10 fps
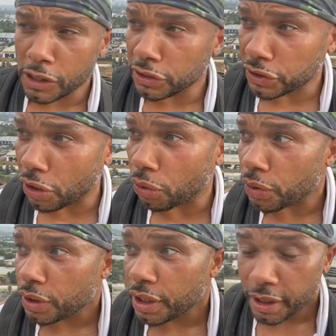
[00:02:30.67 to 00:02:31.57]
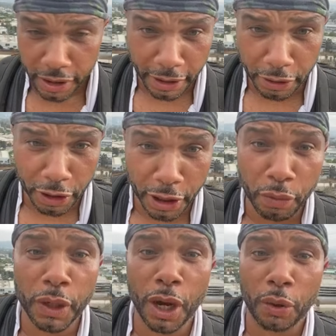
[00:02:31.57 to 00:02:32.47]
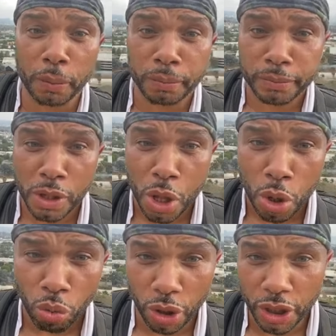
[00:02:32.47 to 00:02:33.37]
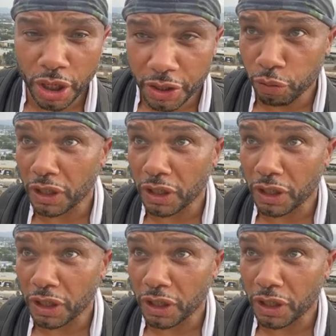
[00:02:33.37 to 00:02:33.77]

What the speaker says: So here we go with another